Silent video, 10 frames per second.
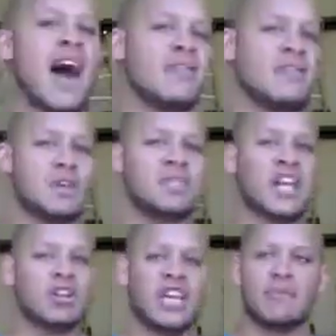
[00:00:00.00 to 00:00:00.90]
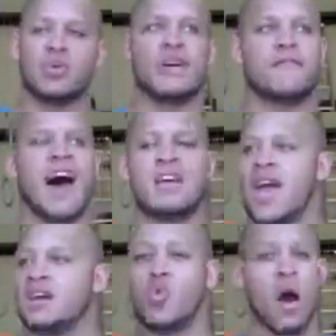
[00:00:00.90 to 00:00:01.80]
Generating power,
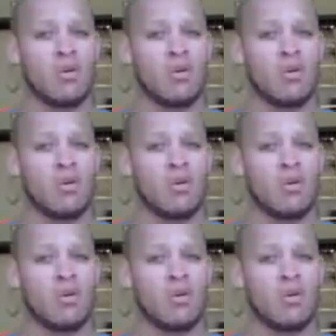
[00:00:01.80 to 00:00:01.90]
throwing